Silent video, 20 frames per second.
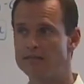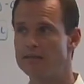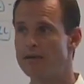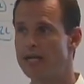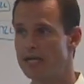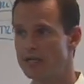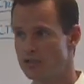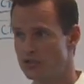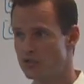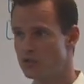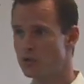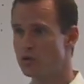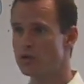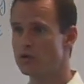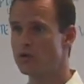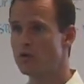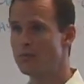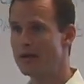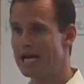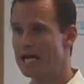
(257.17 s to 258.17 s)
to my
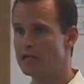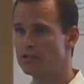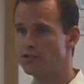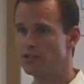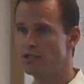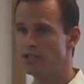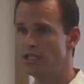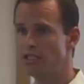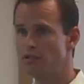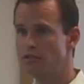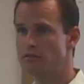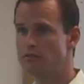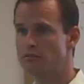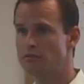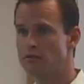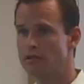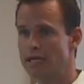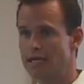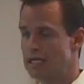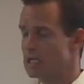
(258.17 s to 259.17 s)
historical balance sheet.
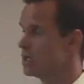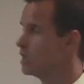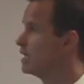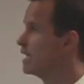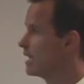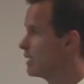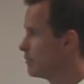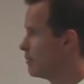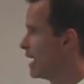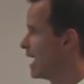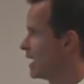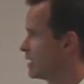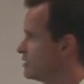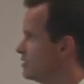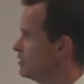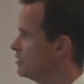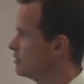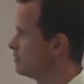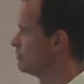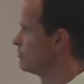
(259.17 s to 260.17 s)
I could link back
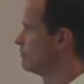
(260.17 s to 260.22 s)
to